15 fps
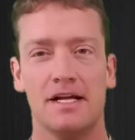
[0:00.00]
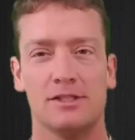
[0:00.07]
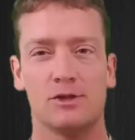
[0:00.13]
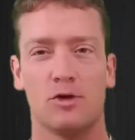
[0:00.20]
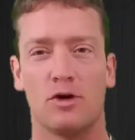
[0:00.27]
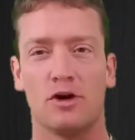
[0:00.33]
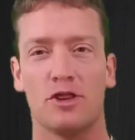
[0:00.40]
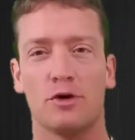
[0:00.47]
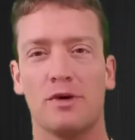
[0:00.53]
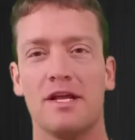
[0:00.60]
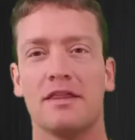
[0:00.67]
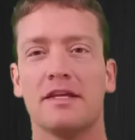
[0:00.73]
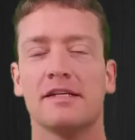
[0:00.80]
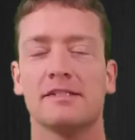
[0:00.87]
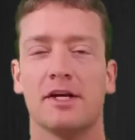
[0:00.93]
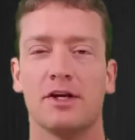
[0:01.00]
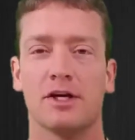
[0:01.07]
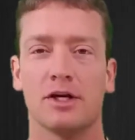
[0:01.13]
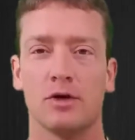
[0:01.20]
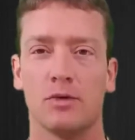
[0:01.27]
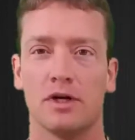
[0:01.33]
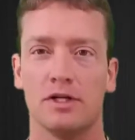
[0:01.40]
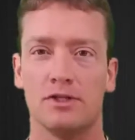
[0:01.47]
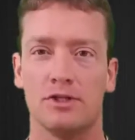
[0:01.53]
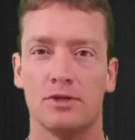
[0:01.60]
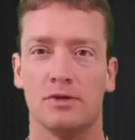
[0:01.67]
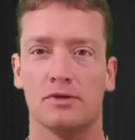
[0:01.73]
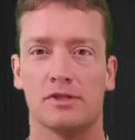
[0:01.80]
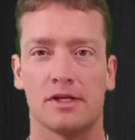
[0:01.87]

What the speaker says: So there are three things that you're going to want to do.